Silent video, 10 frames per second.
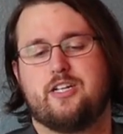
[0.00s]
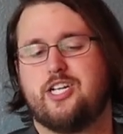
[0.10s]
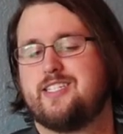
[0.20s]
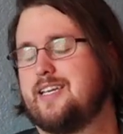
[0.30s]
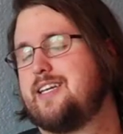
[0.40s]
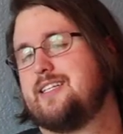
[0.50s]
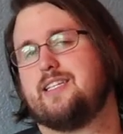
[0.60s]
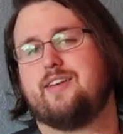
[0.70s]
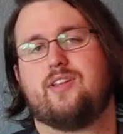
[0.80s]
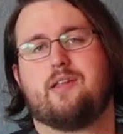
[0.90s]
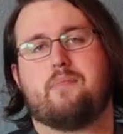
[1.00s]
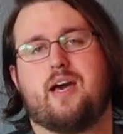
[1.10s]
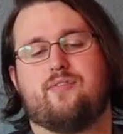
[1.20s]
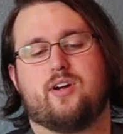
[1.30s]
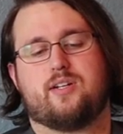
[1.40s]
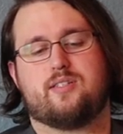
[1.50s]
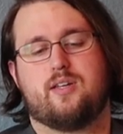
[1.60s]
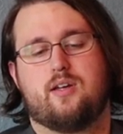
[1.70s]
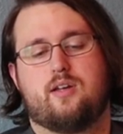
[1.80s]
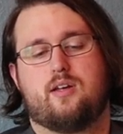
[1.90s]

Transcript: Jason Kidd's leading the Mavericks